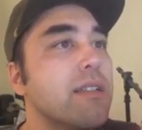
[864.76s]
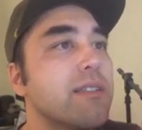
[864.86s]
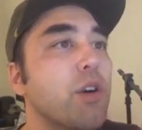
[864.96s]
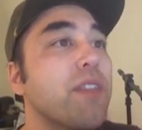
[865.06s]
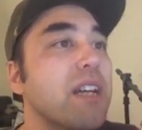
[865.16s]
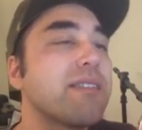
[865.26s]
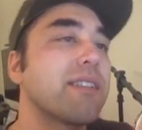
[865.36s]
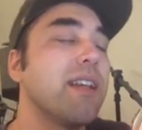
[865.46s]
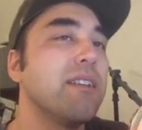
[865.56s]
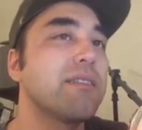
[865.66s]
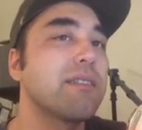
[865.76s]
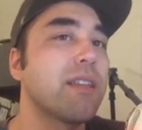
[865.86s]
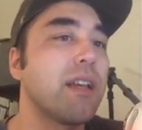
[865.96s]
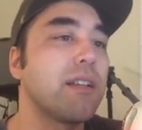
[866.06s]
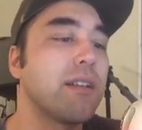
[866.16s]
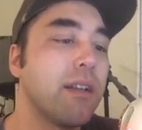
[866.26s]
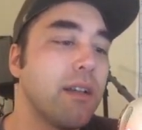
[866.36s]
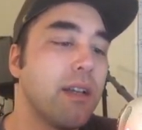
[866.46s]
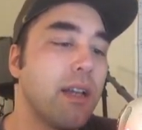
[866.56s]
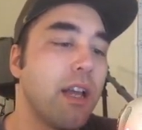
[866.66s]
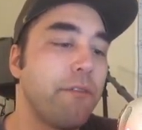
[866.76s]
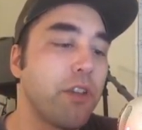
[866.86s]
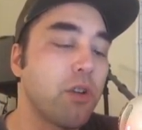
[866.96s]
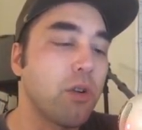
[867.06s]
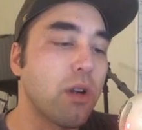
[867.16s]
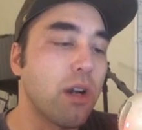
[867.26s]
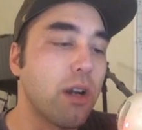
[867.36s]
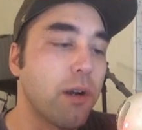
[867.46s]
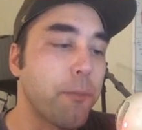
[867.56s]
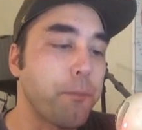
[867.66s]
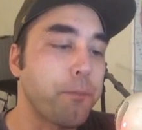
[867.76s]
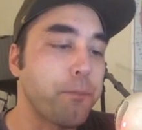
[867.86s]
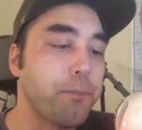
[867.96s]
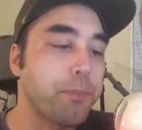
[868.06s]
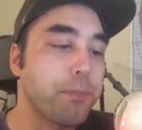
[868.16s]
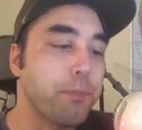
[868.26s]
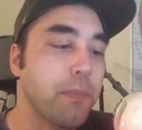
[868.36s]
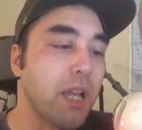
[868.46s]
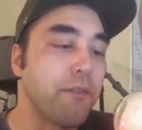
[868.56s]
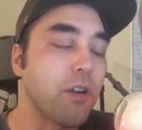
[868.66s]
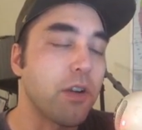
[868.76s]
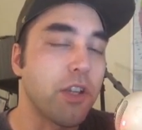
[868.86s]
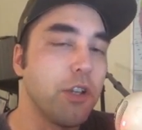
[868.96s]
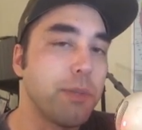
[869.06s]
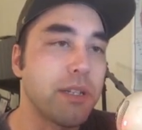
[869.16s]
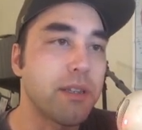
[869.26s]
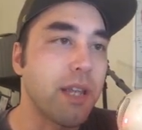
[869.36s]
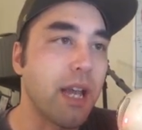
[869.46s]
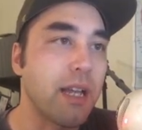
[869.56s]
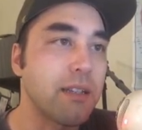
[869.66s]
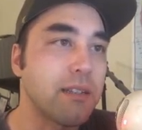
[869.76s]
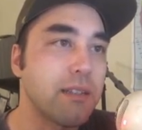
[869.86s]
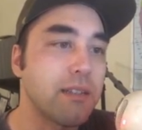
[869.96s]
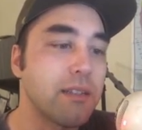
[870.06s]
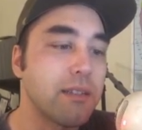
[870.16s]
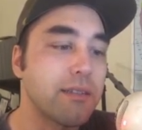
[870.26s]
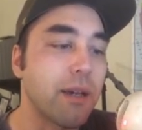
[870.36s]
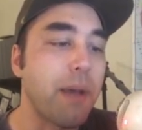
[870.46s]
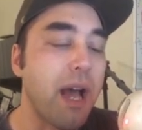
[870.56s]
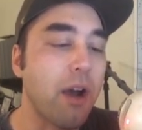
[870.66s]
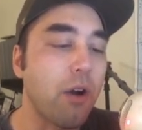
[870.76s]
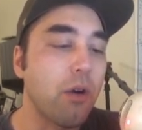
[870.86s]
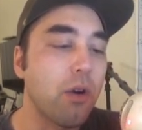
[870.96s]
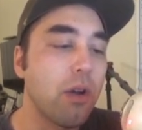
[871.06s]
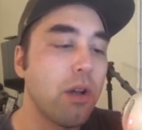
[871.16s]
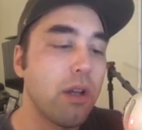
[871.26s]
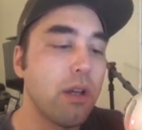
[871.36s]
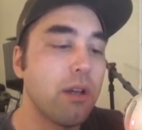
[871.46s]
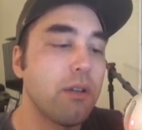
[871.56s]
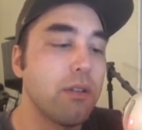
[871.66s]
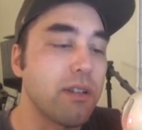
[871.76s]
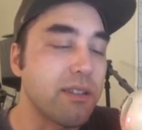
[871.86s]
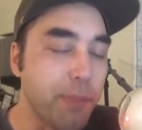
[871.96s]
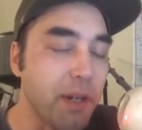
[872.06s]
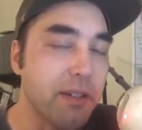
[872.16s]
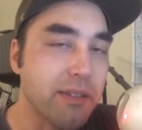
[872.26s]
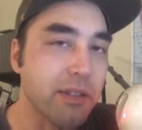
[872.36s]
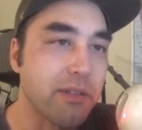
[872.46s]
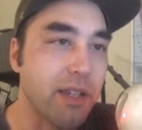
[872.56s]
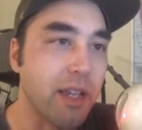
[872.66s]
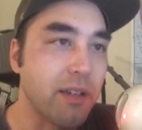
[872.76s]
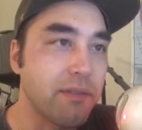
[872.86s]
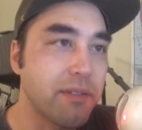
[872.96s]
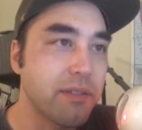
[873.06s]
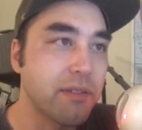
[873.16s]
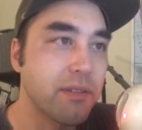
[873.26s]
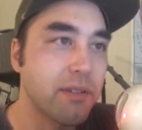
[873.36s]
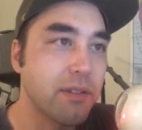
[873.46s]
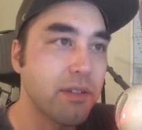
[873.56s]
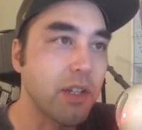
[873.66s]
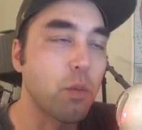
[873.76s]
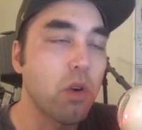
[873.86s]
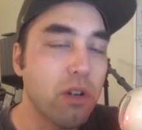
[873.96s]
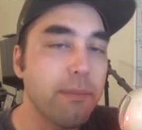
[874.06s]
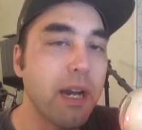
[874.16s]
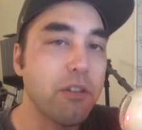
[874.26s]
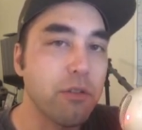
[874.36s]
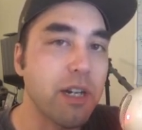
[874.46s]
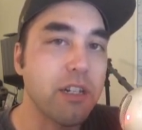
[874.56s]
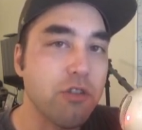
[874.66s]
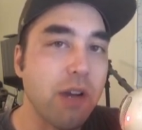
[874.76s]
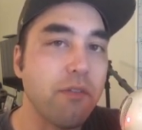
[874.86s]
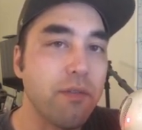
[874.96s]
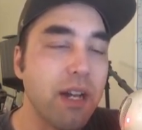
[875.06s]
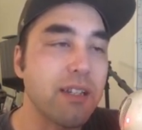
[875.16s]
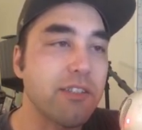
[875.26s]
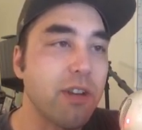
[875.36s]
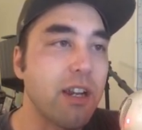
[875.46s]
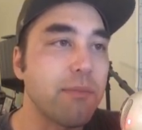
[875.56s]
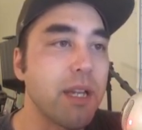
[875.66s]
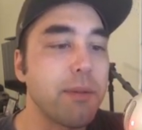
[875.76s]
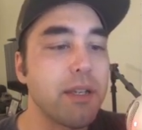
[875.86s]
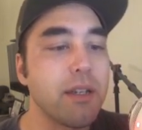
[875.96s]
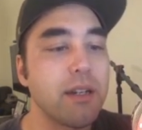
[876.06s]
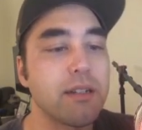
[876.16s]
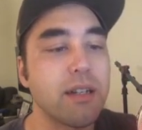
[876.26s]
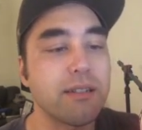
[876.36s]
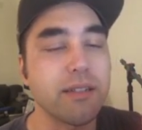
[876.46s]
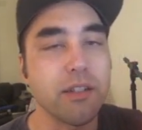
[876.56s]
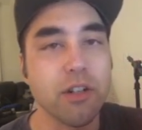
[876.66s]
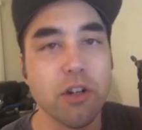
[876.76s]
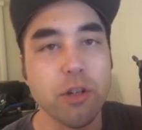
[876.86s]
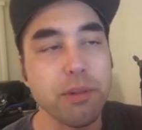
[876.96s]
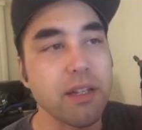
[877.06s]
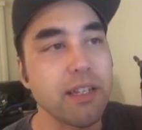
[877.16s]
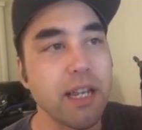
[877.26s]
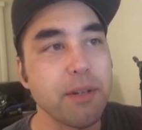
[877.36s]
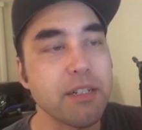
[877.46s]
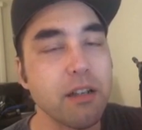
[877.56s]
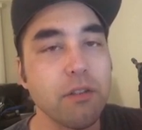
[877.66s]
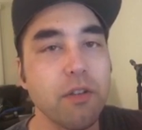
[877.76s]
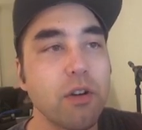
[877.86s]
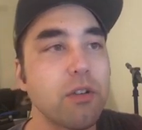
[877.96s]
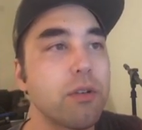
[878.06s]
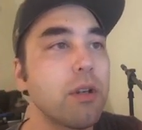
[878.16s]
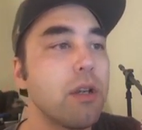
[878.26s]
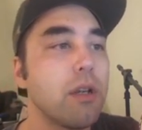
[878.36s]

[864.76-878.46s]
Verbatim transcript: So if that's the case, then if you're um, if you're a human that somehow experience those caves, then word of mouth would kind of travel fast, right? Maybe uh, next thing you know, you play a game of telephone